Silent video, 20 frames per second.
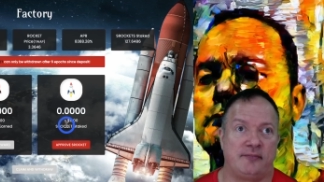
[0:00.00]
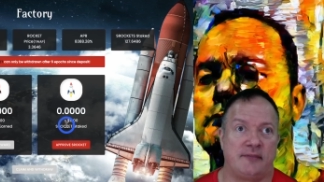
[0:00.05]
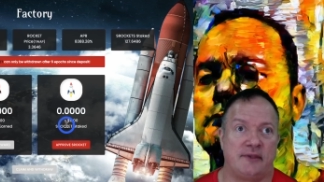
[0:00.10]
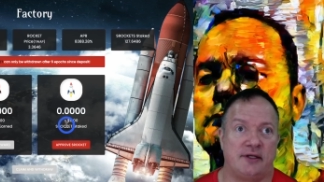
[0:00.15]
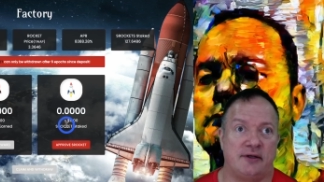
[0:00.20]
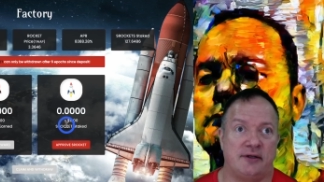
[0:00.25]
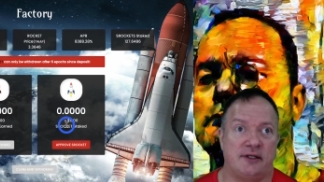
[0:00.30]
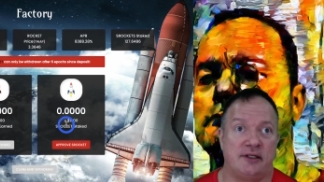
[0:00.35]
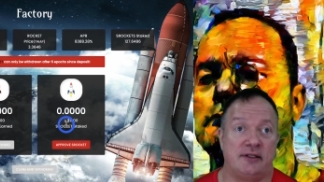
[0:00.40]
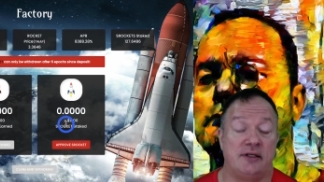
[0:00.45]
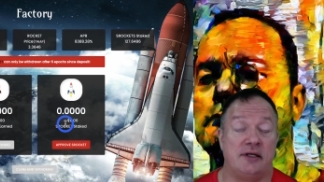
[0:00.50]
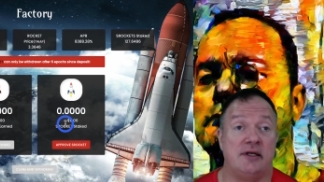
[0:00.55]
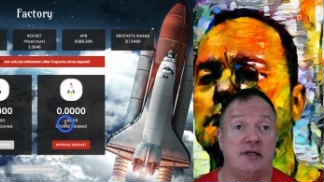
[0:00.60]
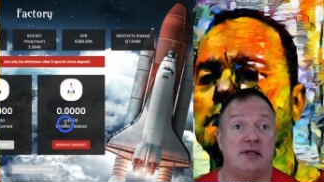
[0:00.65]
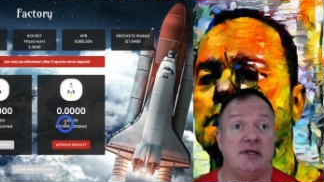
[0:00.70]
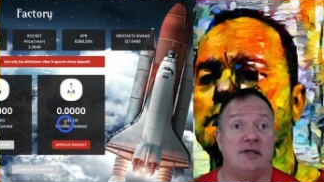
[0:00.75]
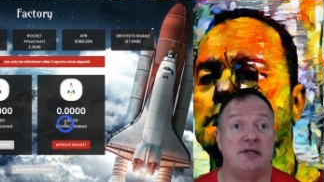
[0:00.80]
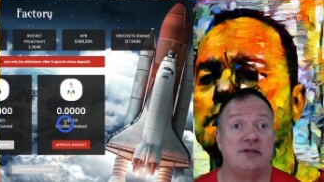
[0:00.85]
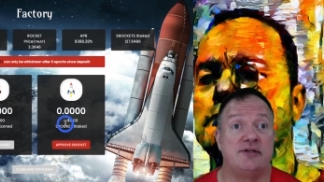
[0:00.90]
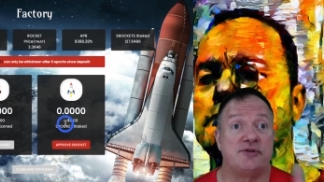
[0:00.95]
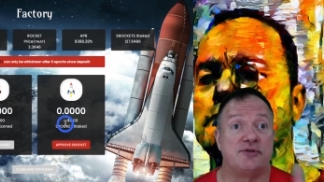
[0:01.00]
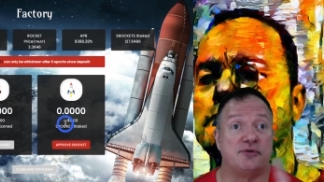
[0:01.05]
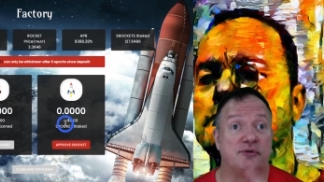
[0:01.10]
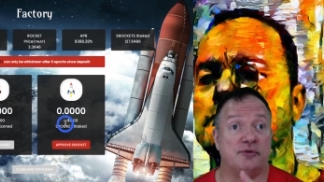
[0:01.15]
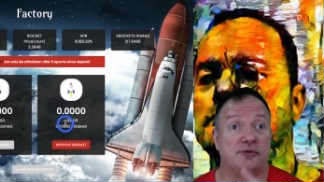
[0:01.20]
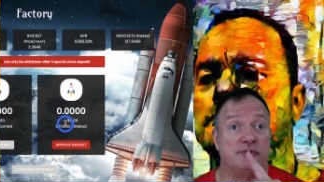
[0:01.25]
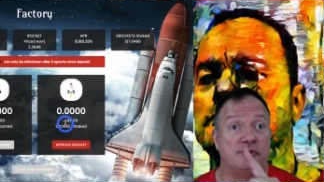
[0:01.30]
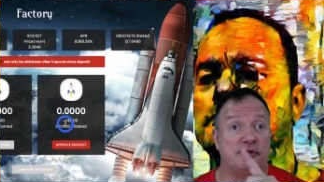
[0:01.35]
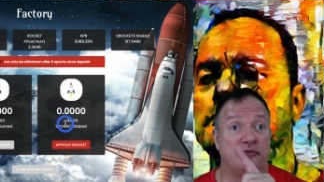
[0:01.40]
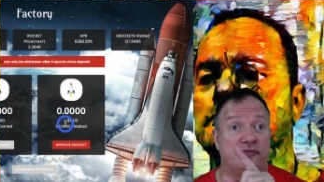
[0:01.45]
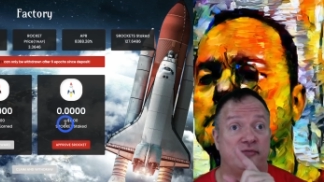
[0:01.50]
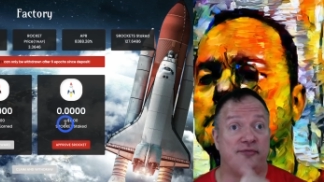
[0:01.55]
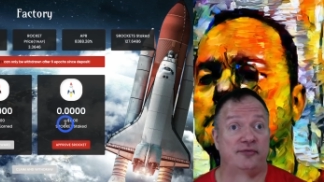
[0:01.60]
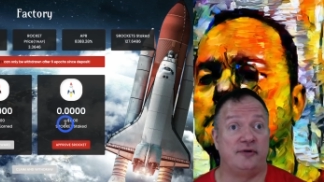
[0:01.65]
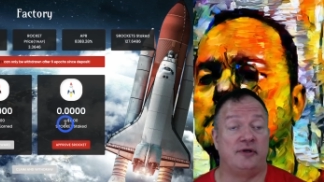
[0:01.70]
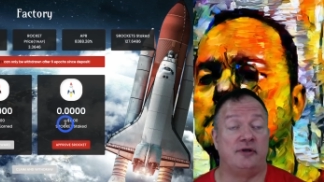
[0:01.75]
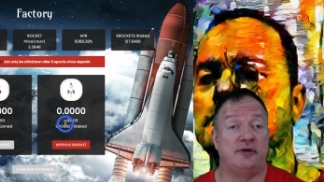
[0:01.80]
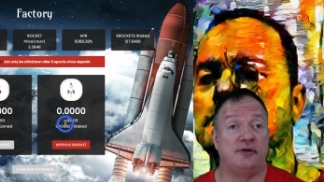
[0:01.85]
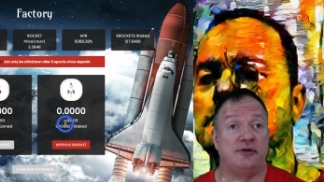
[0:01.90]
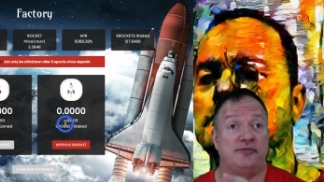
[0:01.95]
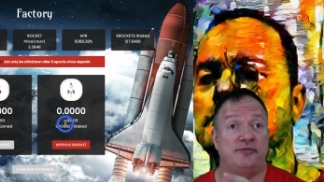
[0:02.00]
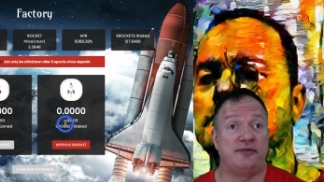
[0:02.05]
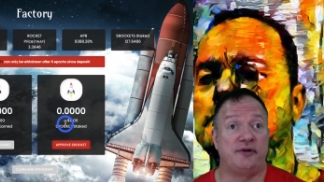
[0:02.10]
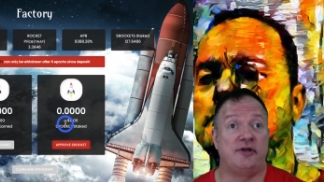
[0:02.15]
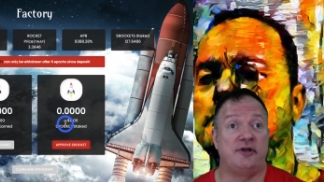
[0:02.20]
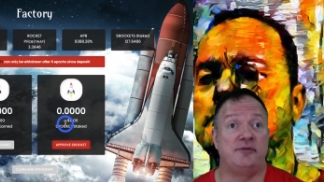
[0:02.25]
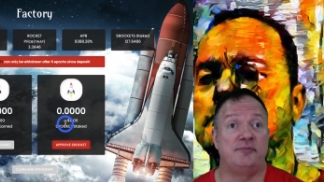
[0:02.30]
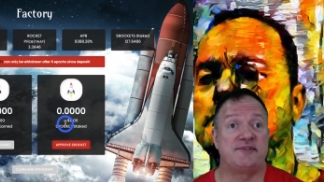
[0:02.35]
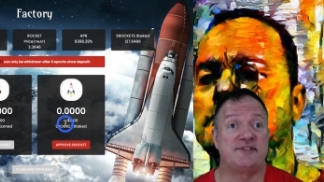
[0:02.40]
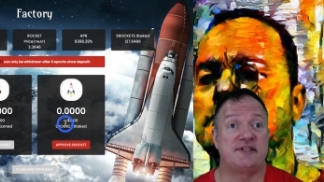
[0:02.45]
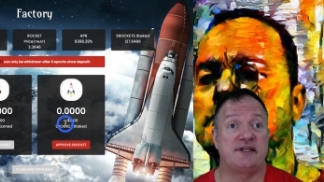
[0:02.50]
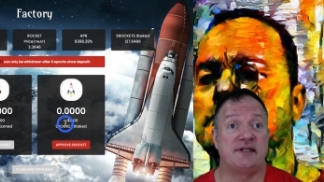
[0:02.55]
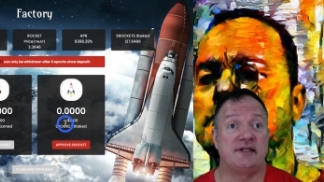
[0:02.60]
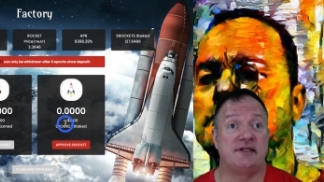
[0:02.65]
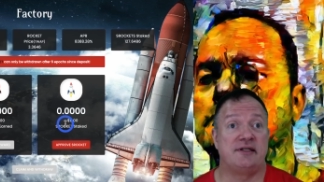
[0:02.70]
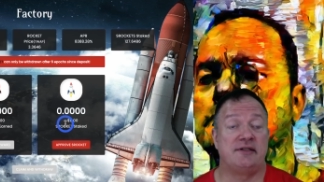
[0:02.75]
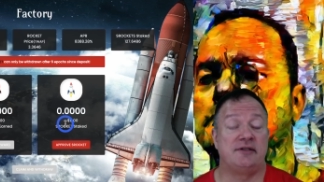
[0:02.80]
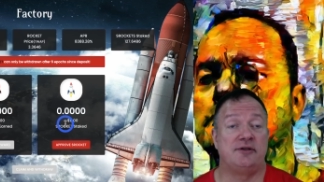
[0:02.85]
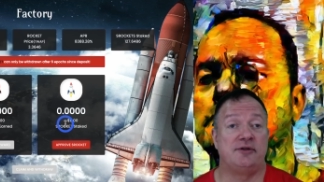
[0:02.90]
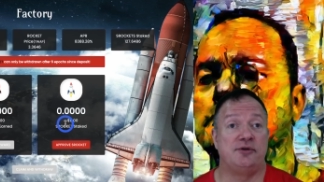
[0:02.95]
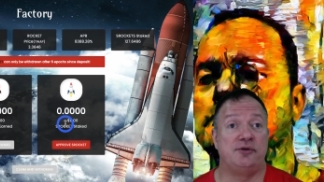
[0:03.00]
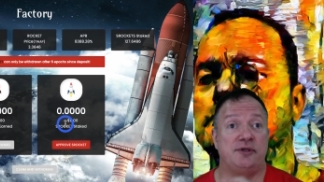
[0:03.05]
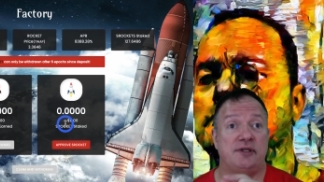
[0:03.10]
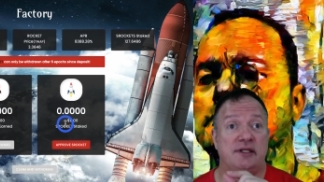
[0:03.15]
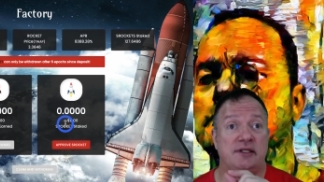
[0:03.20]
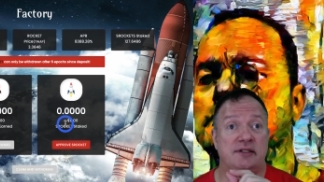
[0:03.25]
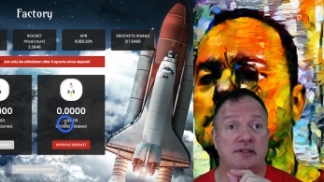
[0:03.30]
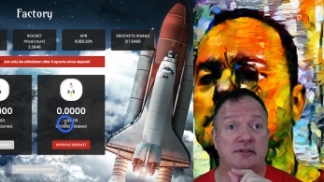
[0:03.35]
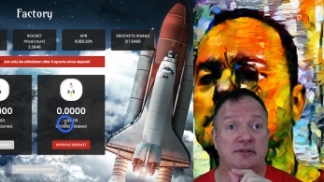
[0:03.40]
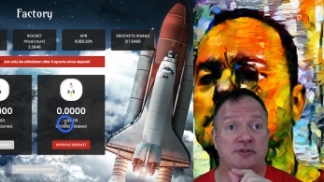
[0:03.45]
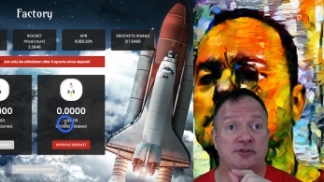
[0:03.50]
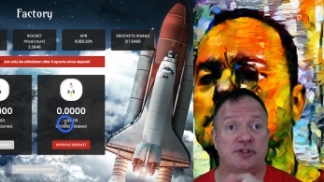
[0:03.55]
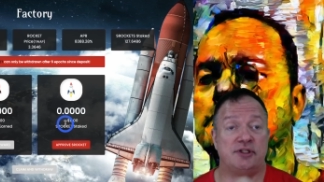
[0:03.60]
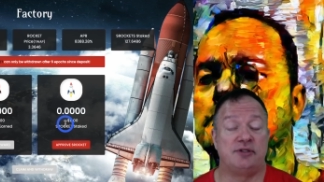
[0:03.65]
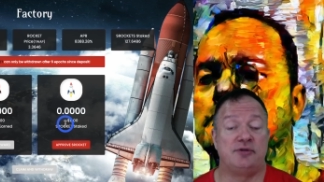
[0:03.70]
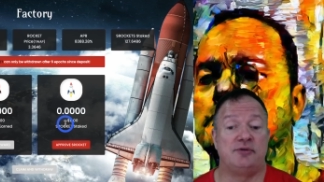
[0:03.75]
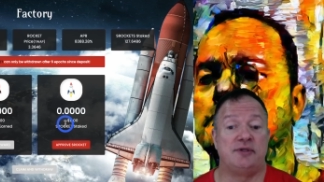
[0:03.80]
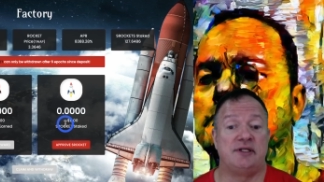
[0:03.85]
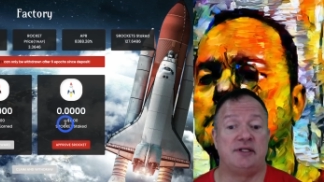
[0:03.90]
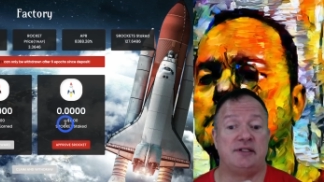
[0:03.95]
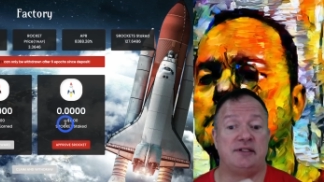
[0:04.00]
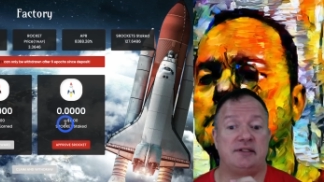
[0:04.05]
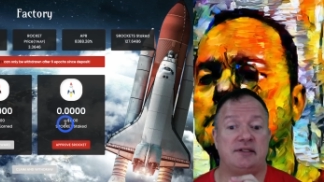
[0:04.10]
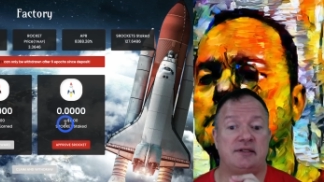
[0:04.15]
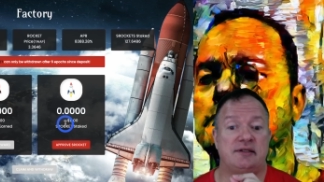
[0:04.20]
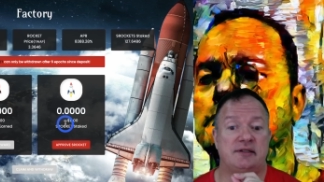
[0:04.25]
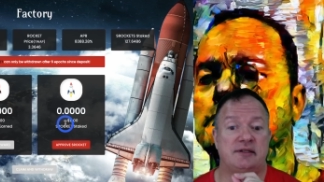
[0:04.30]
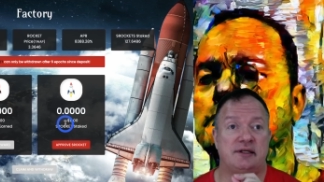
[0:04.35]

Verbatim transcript: all right? So on the farm side, you can generate